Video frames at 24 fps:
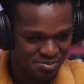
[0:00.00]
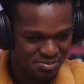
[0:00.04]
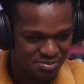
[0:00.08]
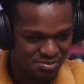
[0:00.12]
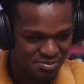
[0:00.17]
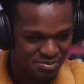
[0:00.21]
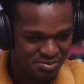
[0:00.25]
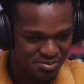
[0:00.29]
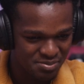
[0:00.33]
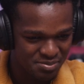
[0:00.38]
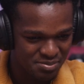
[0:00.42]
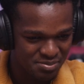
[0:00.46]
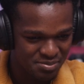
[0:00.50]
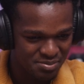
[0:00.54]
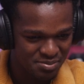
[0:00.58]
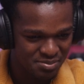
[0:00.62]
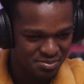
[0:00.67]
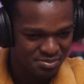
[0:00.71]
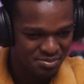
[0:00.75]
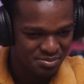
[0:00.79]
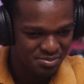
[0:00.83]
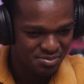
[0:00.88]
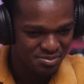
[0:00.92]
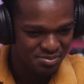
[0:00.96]

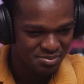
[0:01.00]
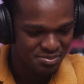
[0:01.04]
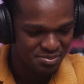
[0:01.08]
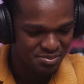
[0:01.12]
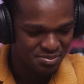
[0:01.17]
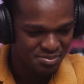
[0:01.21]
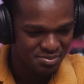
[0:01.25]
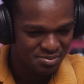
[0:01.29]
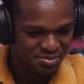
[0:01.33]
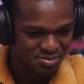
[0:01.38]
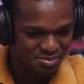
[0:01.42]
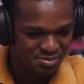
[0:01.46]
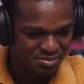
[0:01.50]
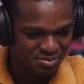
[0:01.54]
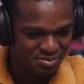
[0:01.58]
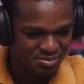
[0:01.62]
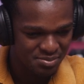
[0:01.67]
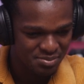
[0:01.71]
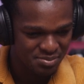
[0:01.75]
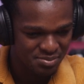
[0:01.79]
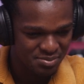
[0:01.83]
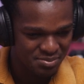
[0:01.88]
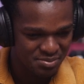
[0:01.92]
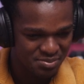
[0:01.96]

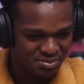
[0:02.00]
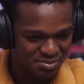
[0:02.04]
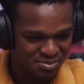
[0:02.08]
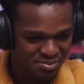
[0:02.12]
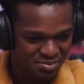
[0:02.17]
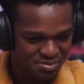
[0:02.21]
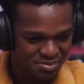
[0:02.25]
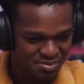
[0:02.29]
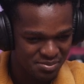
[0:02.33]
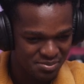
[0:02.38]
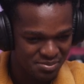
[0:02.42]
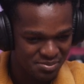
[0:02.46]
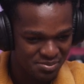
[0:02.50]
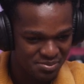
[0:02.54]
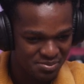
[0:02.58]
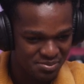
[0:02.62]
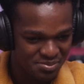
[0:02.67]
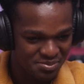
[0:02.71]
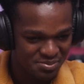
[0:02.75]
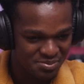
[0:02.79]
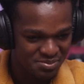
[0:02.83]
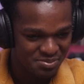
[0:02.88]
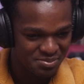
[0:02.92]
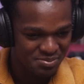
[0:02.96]

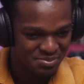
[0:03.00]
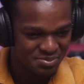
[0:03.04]
[no speech]